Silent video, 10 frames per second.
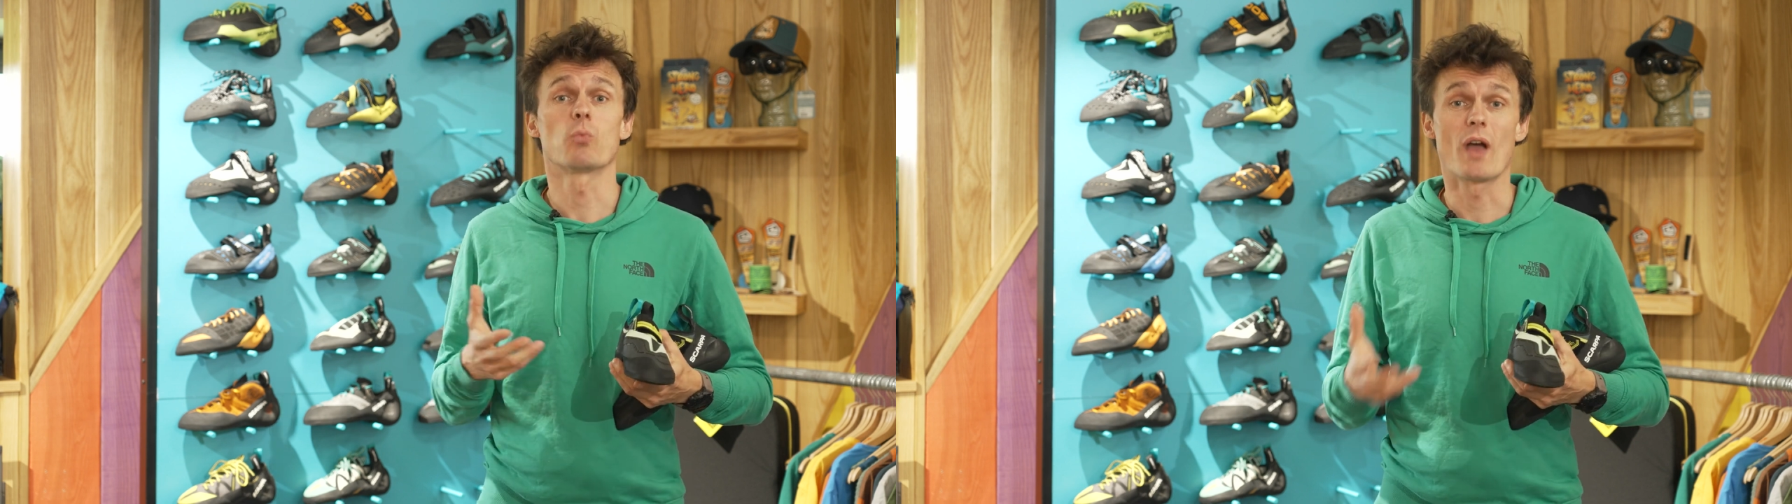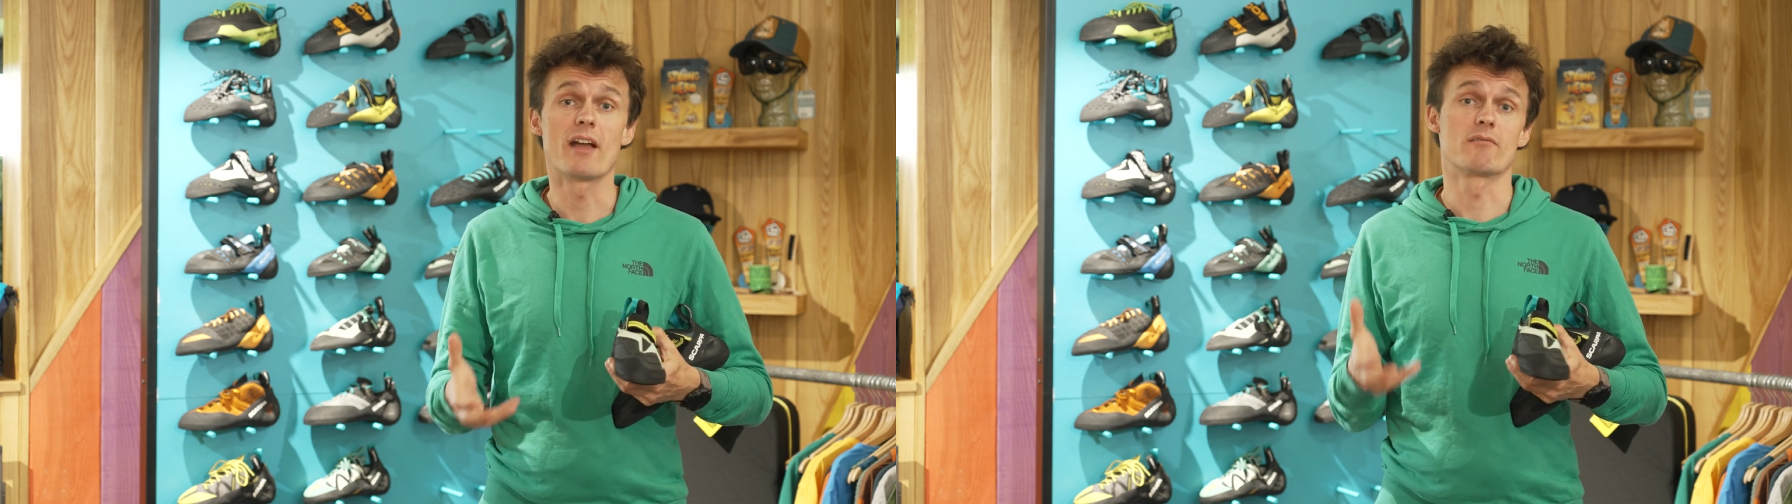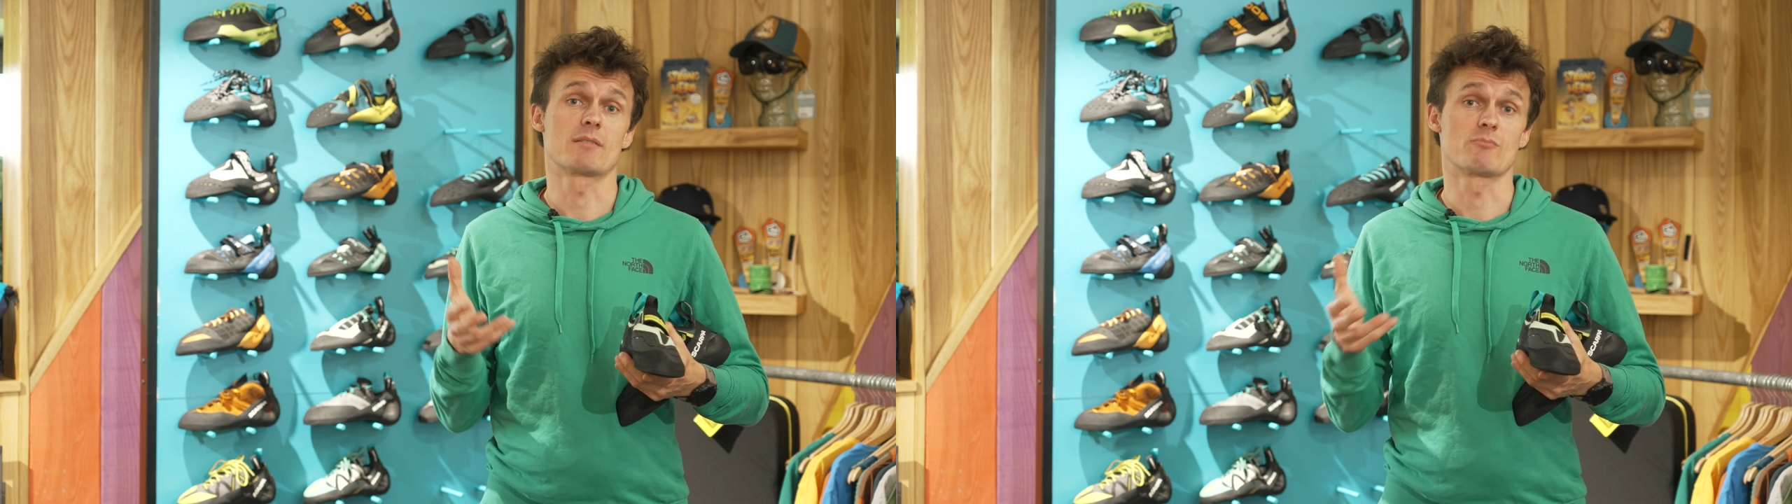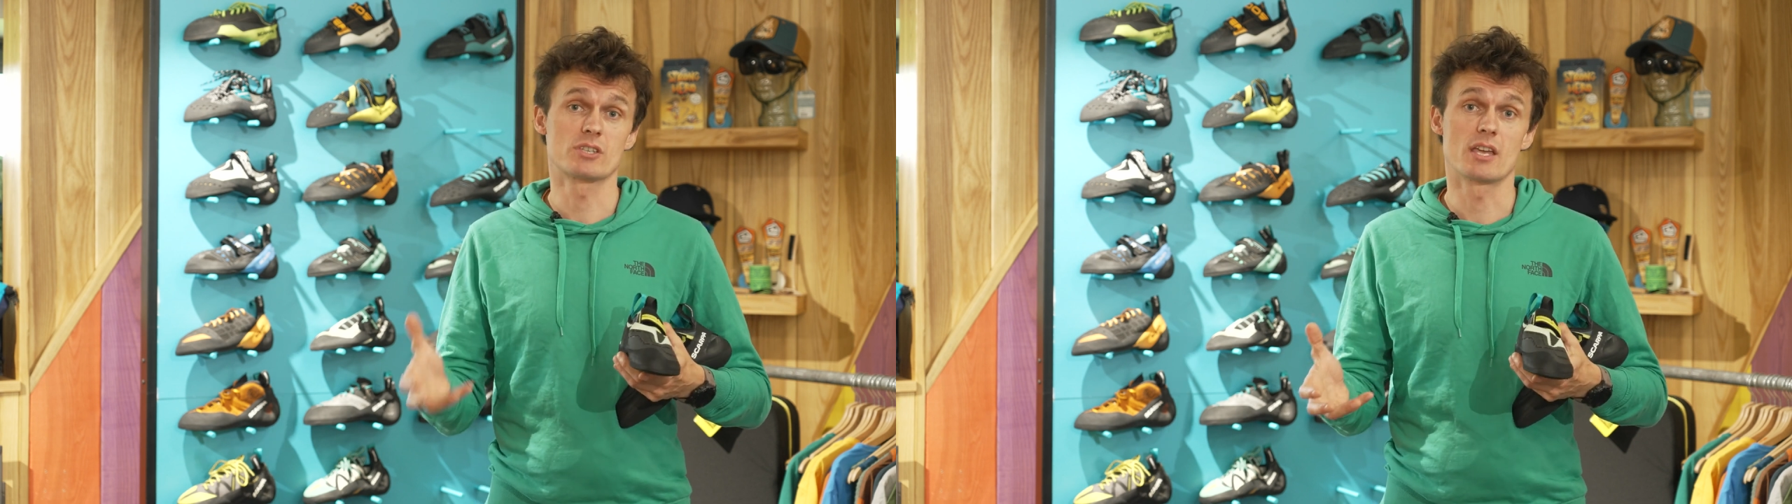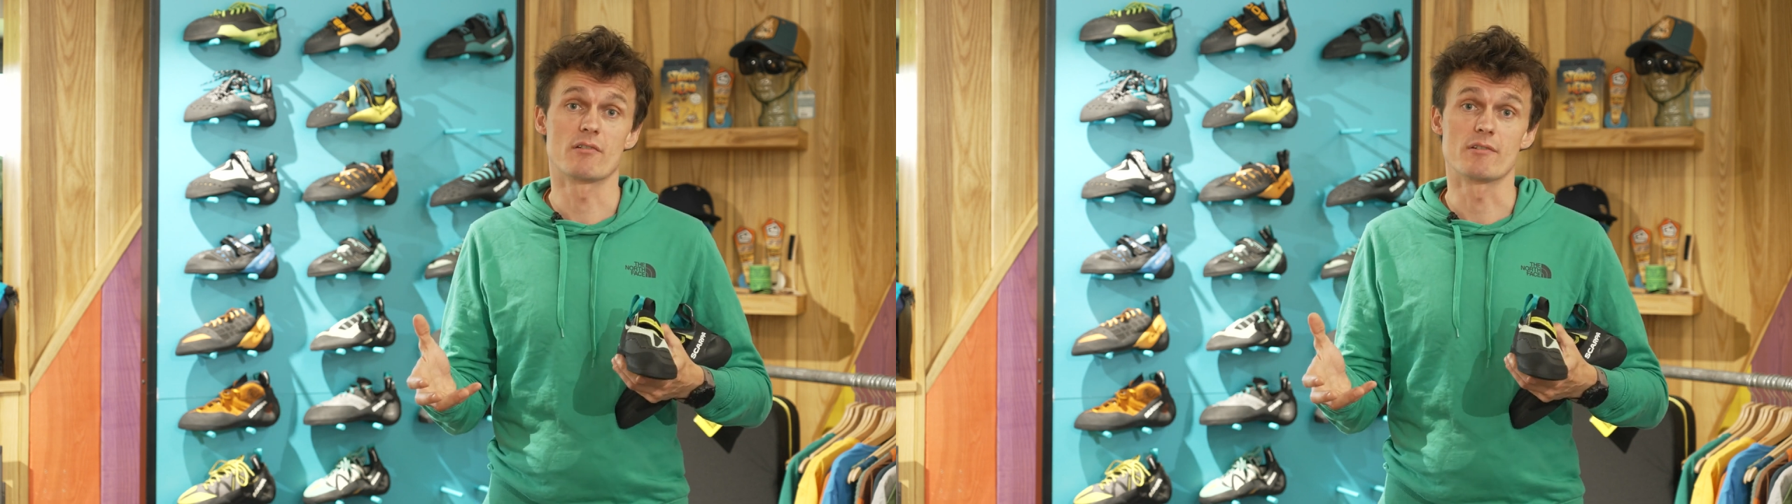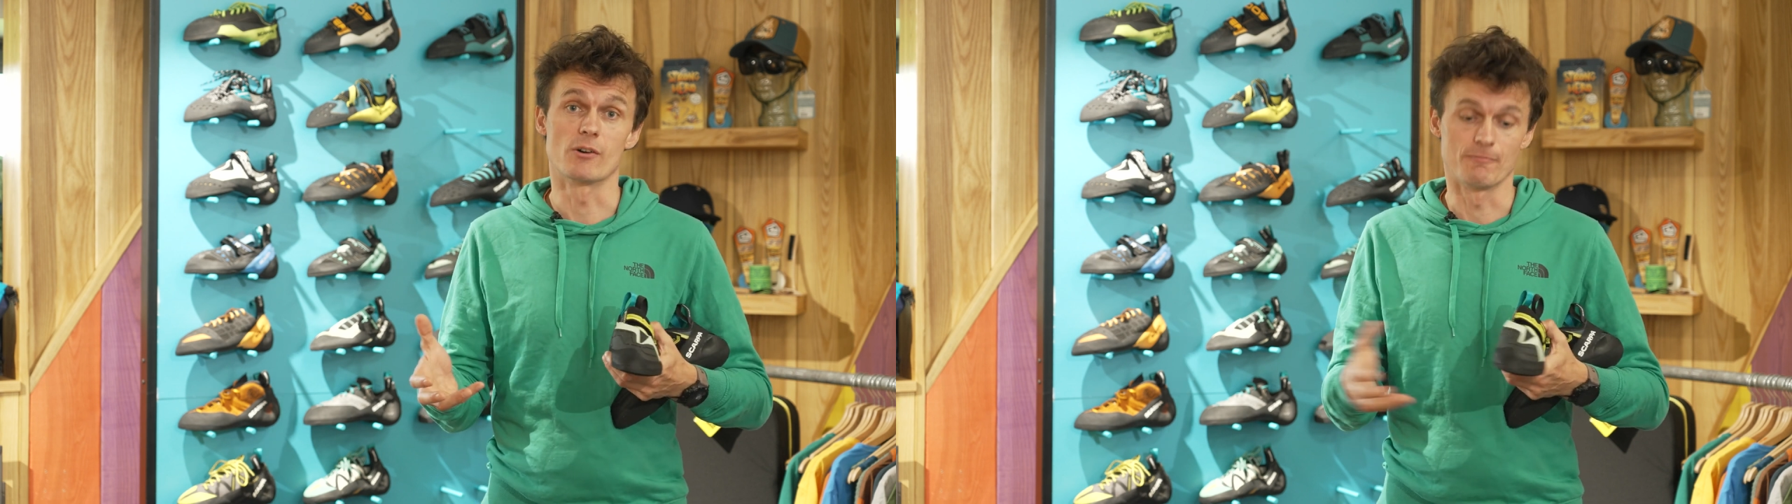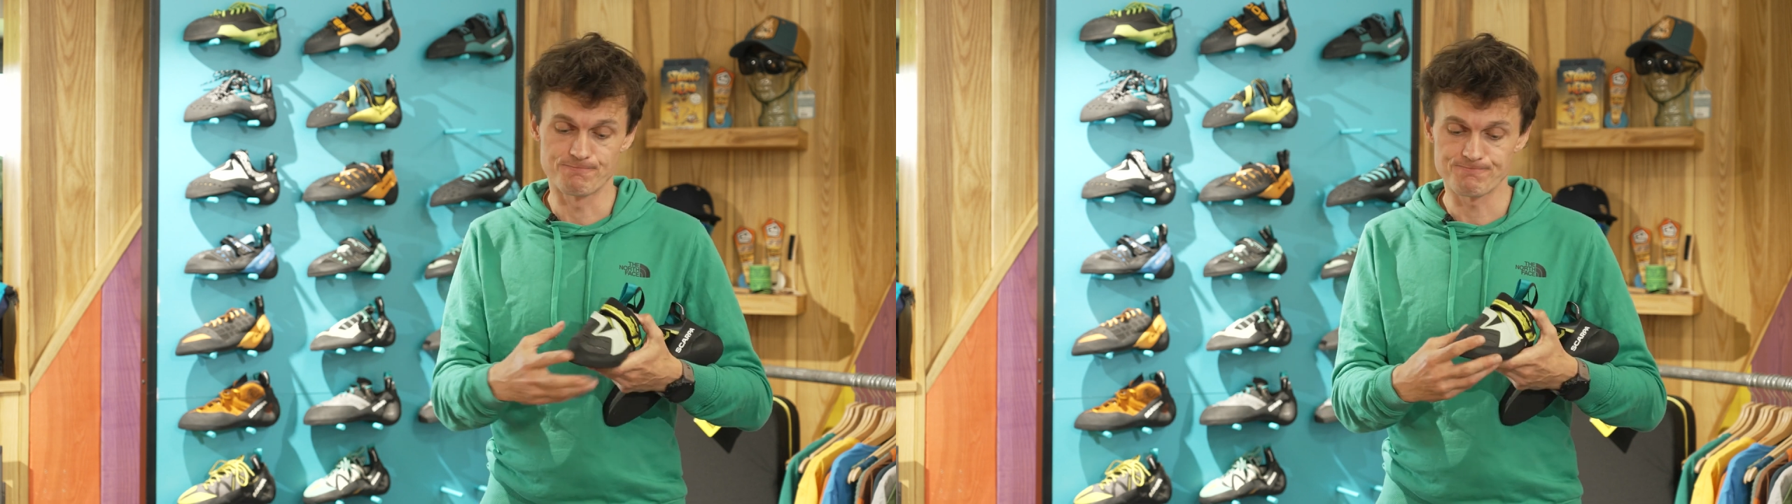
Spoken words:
wearing material.